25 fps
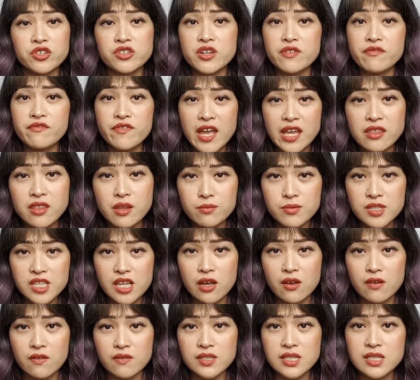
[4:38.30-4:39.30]
to defend
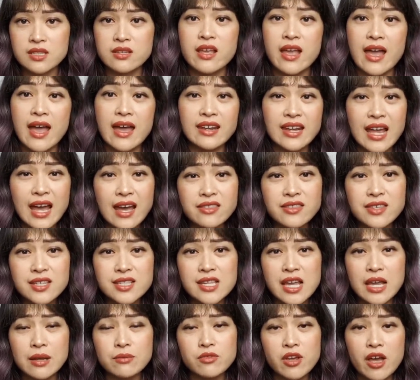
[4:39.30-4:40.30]
themselves, and at the
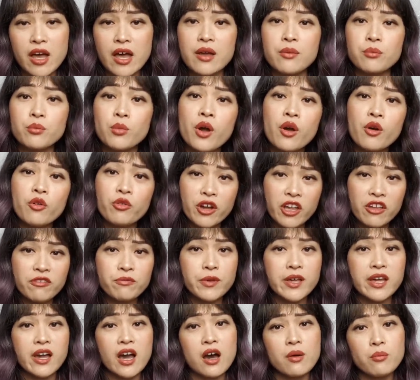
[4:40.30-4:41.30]
same time,
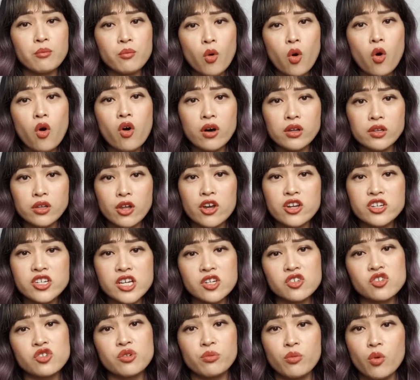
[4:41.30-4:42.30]
we've become more
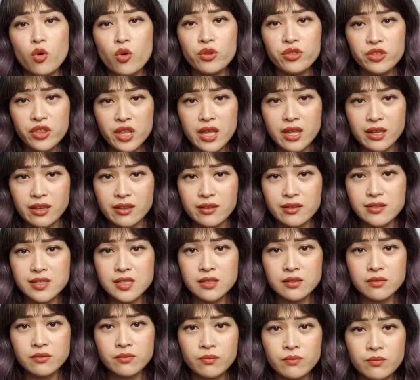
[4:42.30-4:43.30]
allergic to more
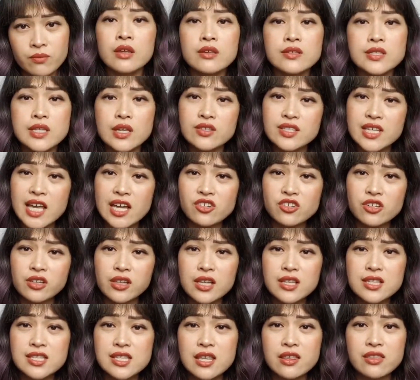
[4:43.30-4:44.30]
things. So it's
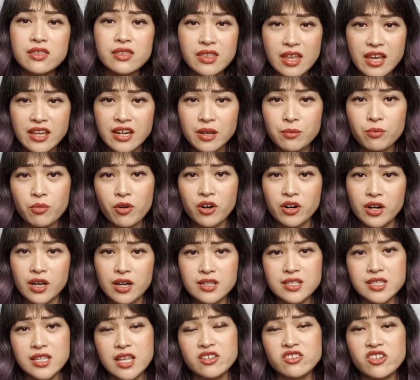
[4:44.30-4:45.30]
actually synthetic
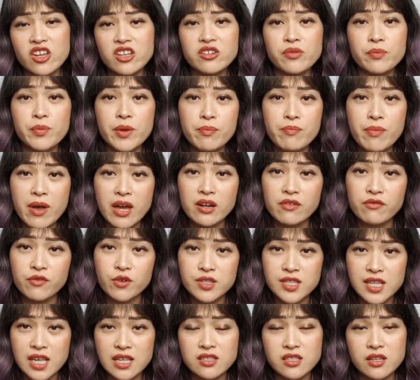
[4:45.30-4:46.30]
products that tend to be better
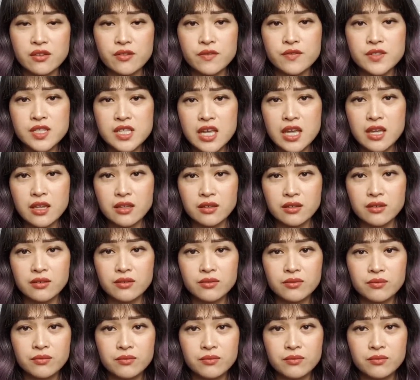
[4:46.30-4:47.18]
for sensitive skin.